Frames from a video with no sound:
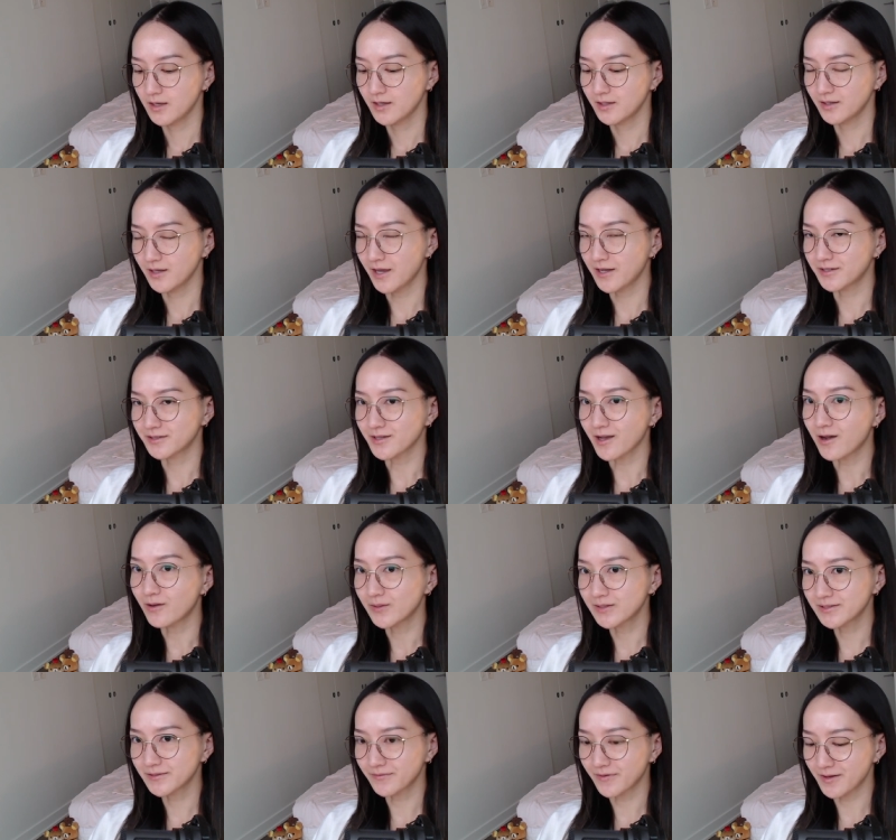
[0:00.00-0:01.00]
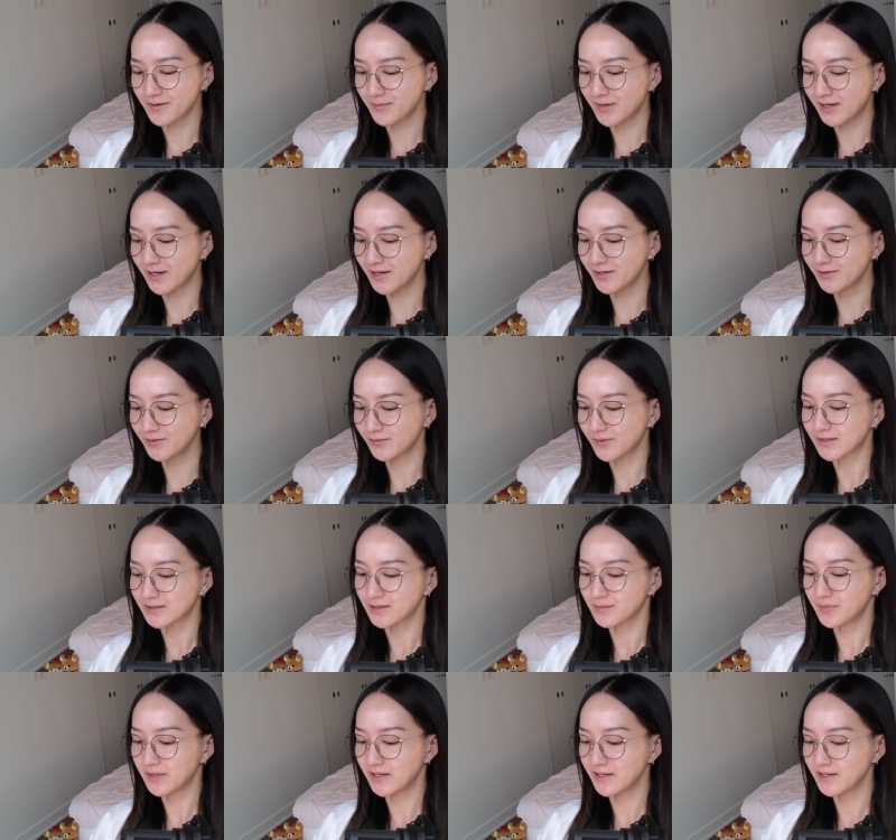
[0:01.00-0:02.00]
And it's always fun making new
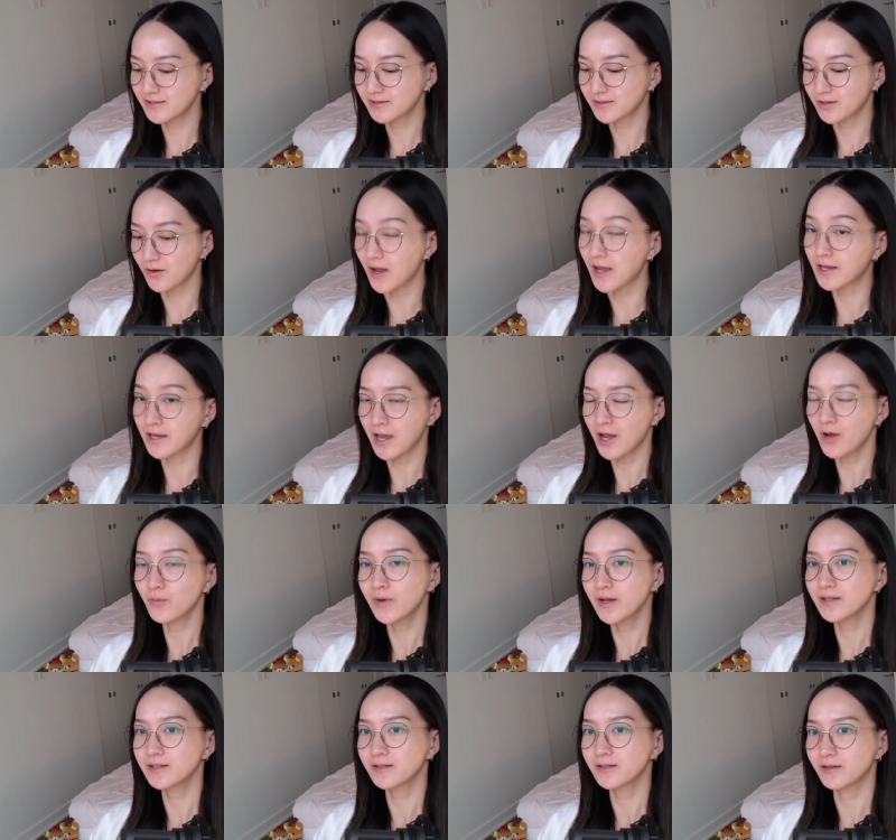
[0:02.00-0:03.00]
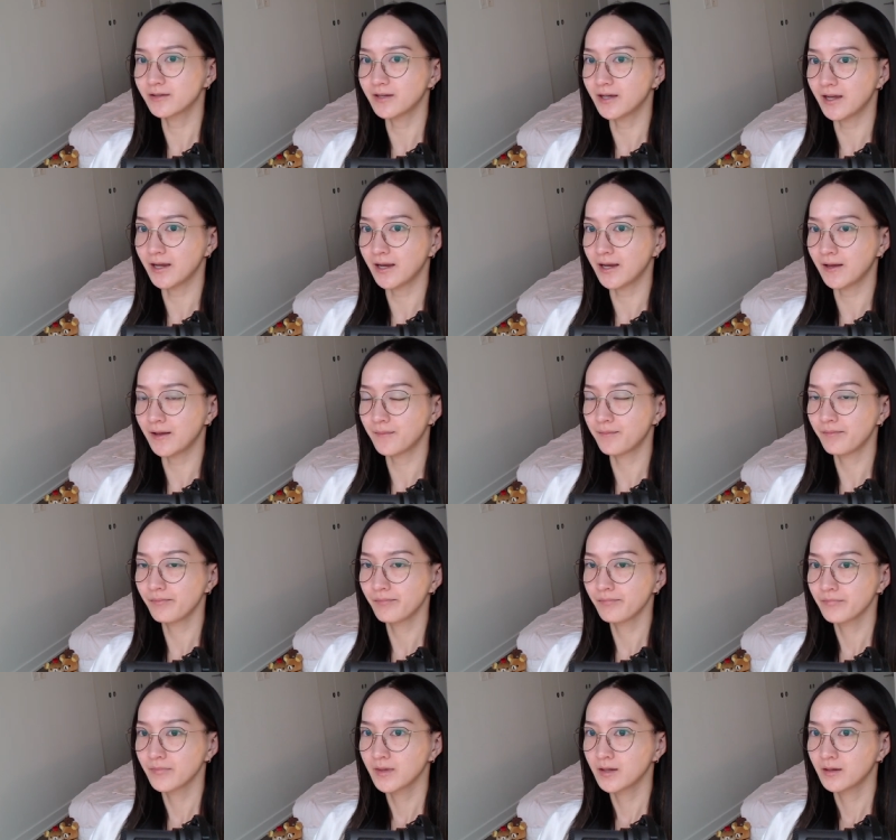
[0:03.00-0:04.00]
recipes, so I can't wait till they
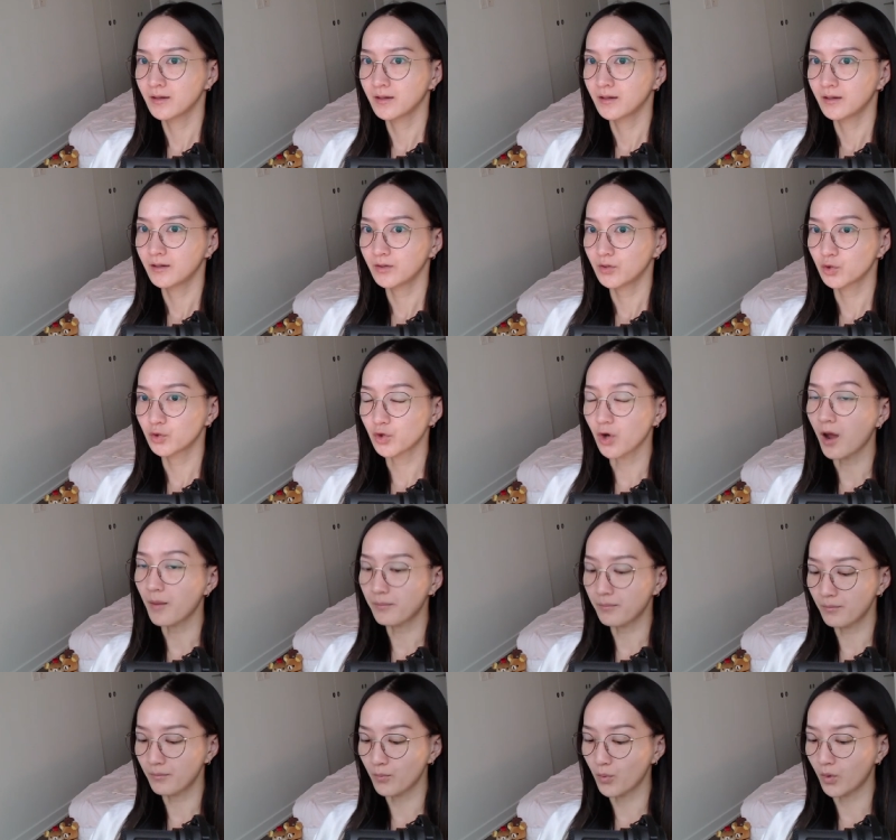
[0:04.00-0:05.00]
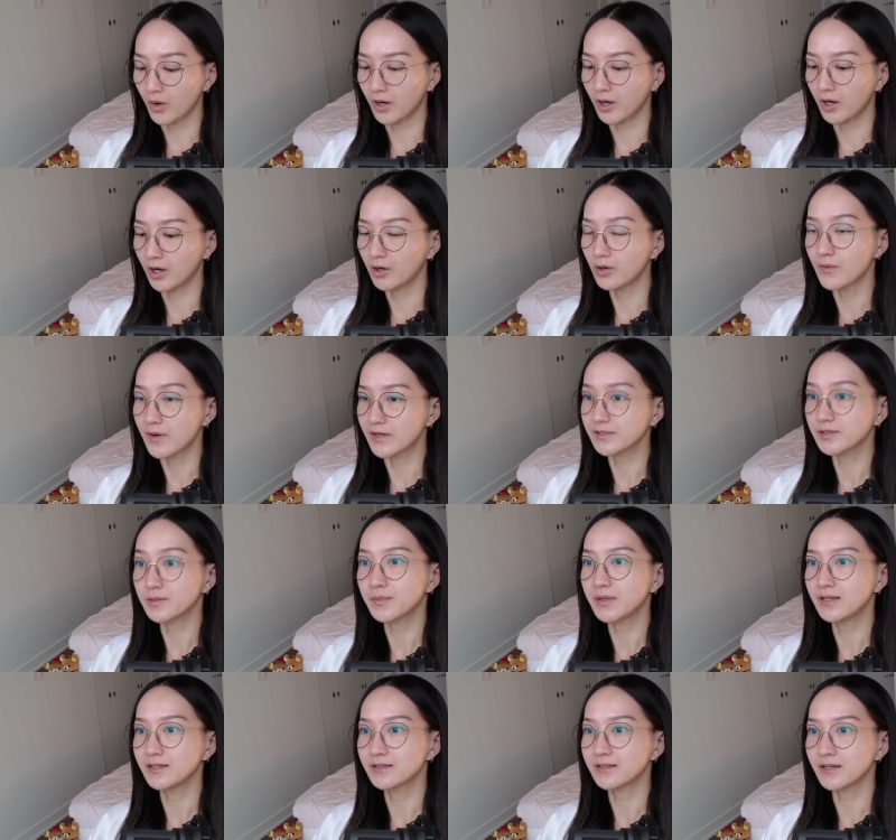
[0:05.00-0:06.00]
drop more
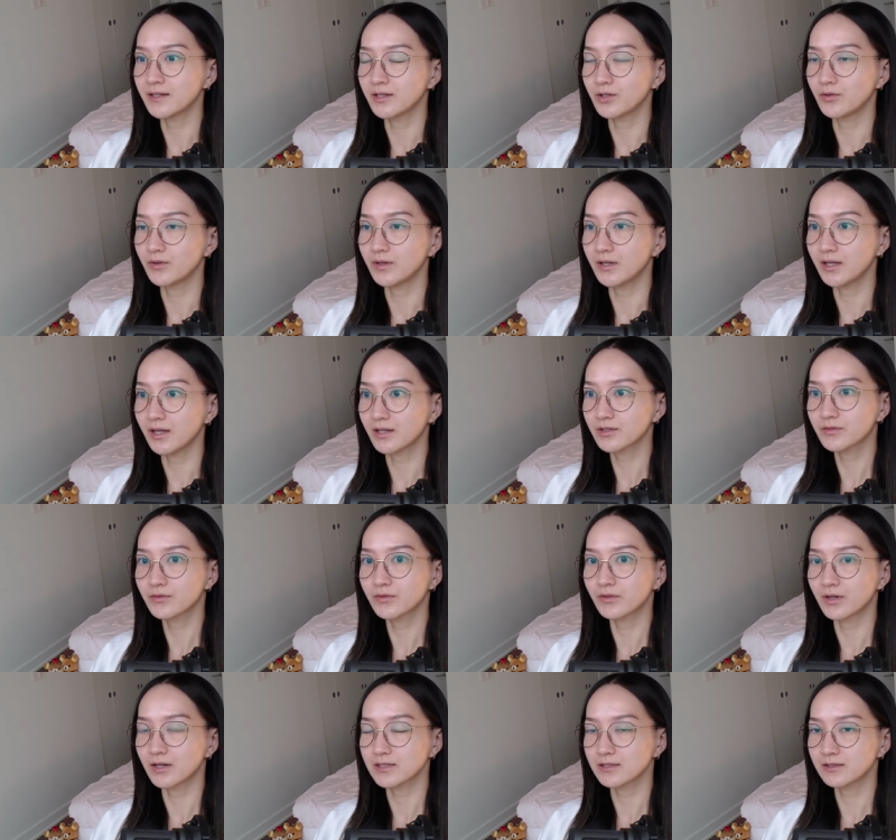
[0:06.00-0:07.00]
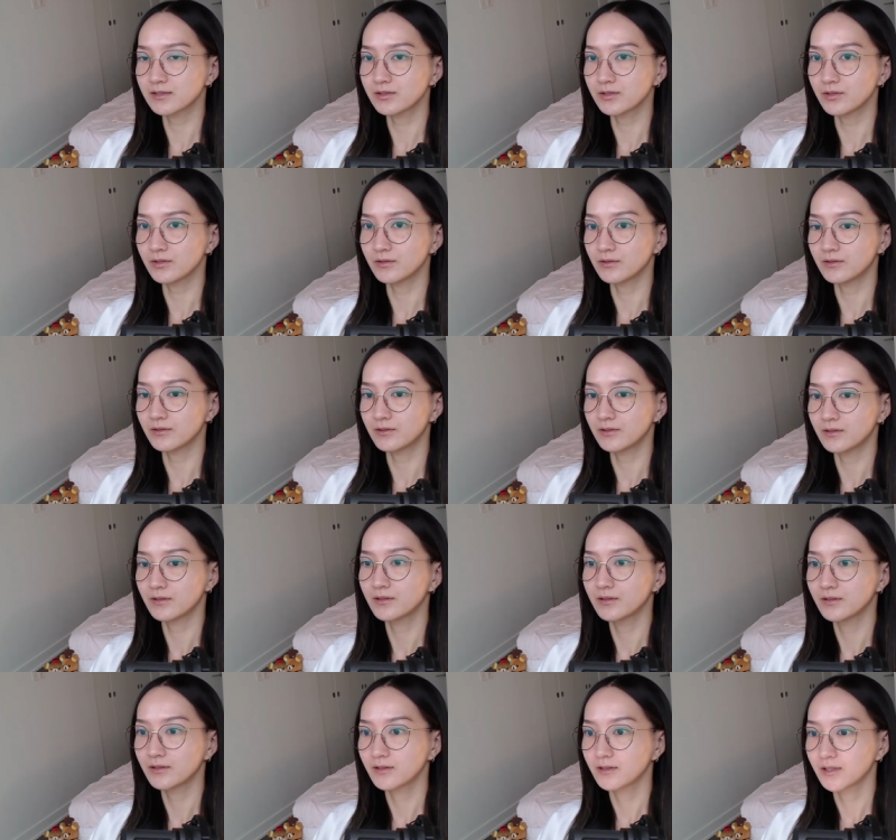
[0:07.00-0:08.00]
recipes and ingredients for us to
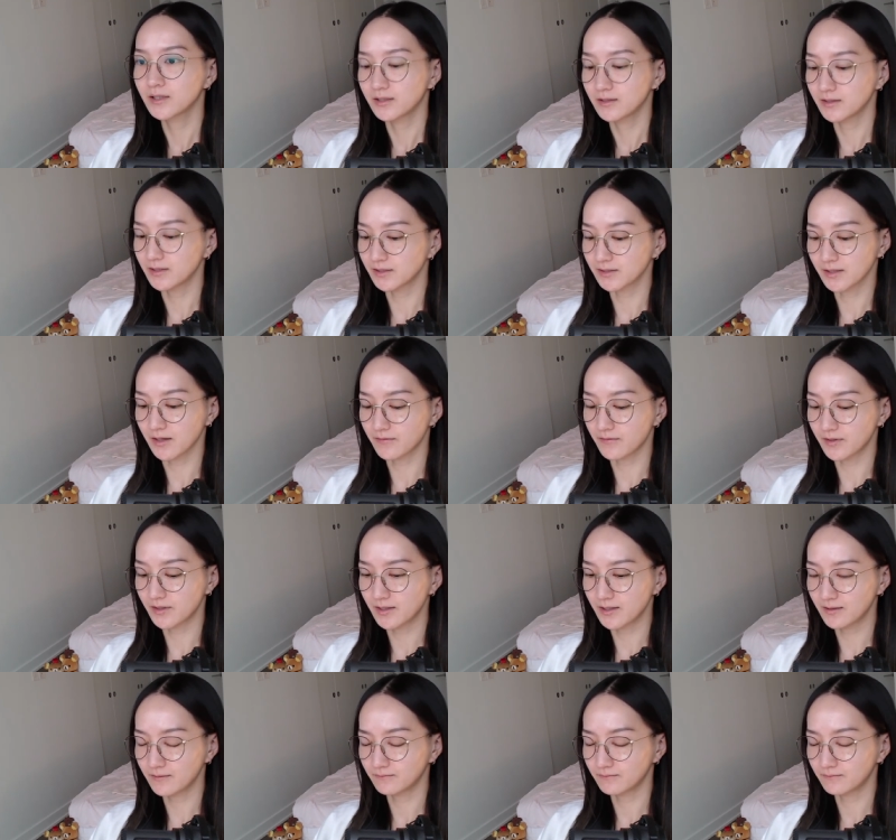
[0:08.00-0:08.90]
discover.